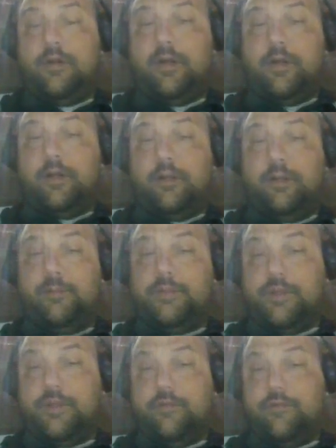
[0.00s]
a
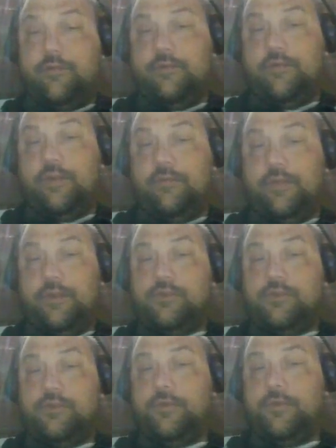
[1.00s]
glimpse of the
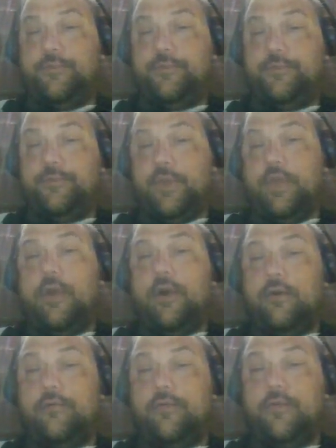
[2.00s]
future
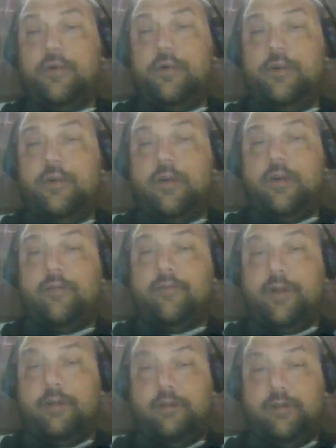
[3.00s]
of
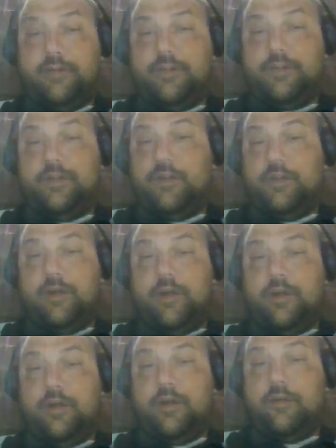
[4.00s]
fine arts
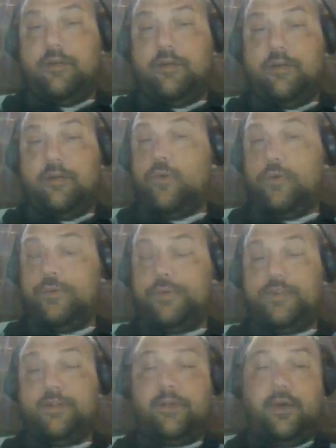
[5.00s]

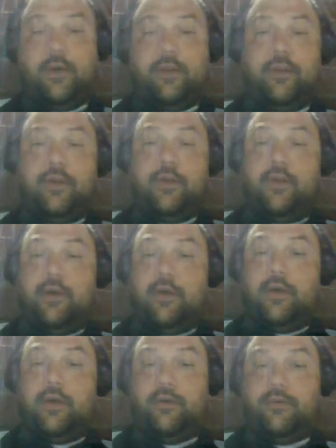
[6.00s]
forms
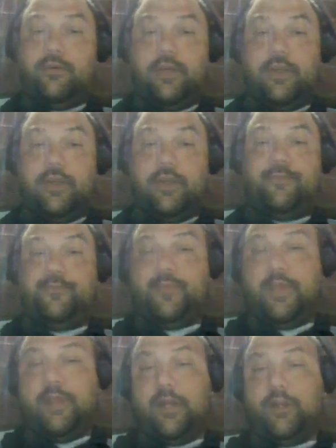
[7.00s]
unknown today
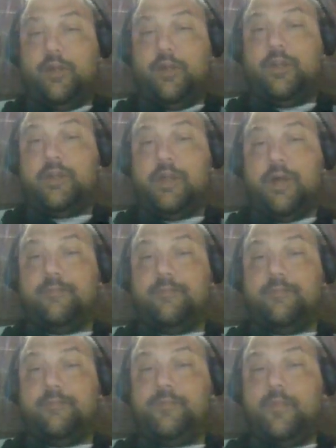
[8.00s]
that could
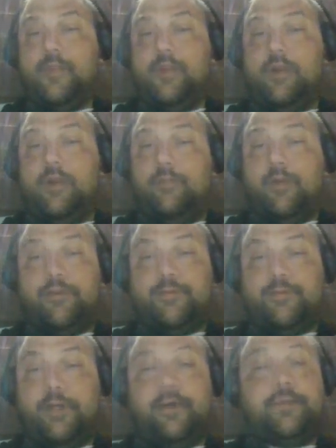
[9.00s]
emerge
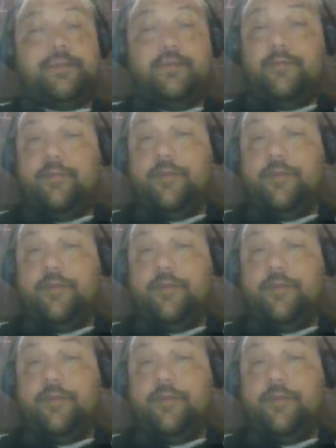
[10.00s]
because of